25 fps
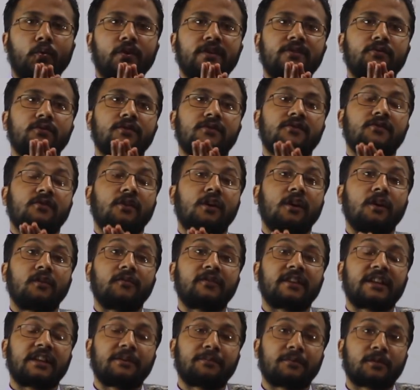which will
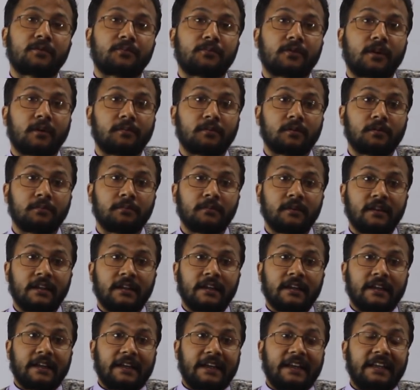solve the given
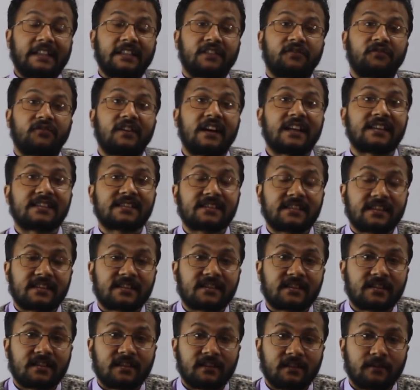problem in the
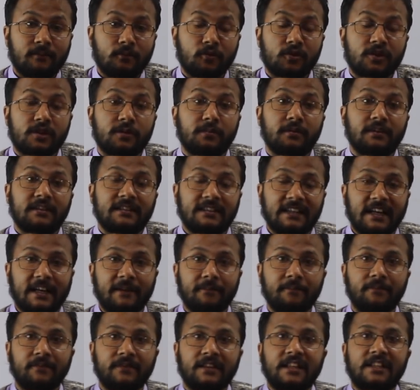fastest possible
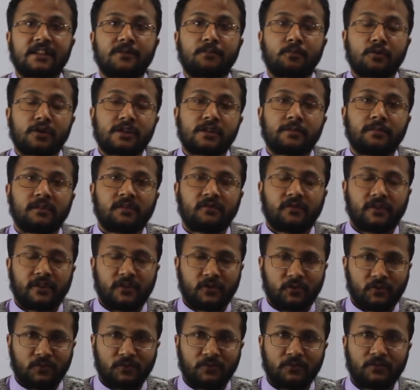time that's possible for
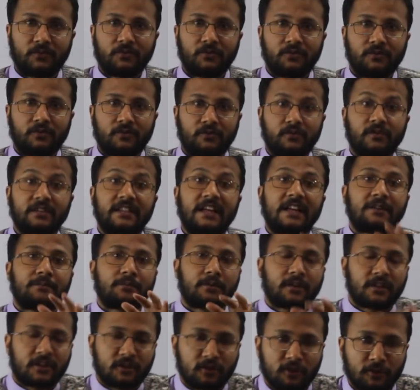you for that
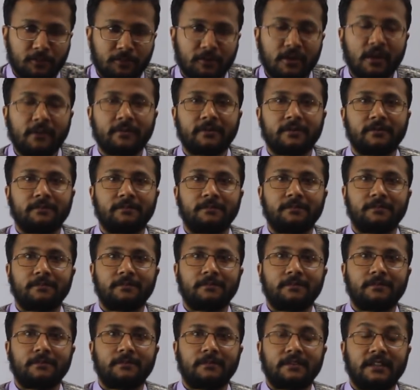particular
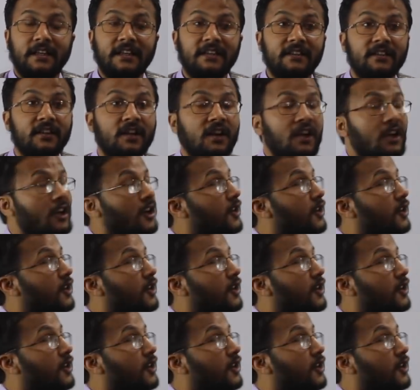problem, right?